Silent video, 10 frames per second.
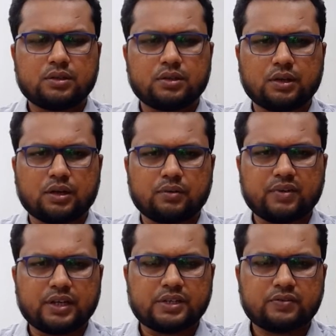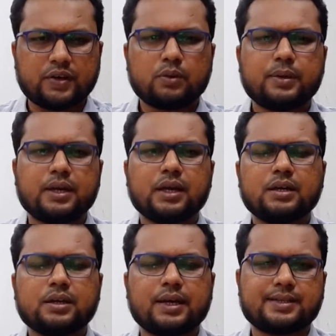There are various phenomena
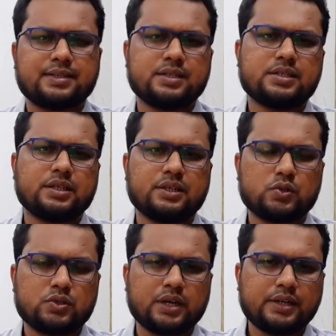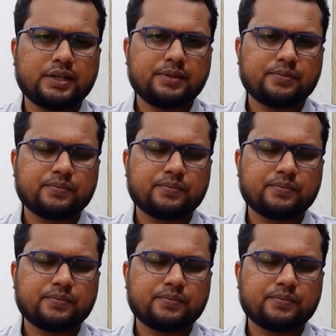exist in a society,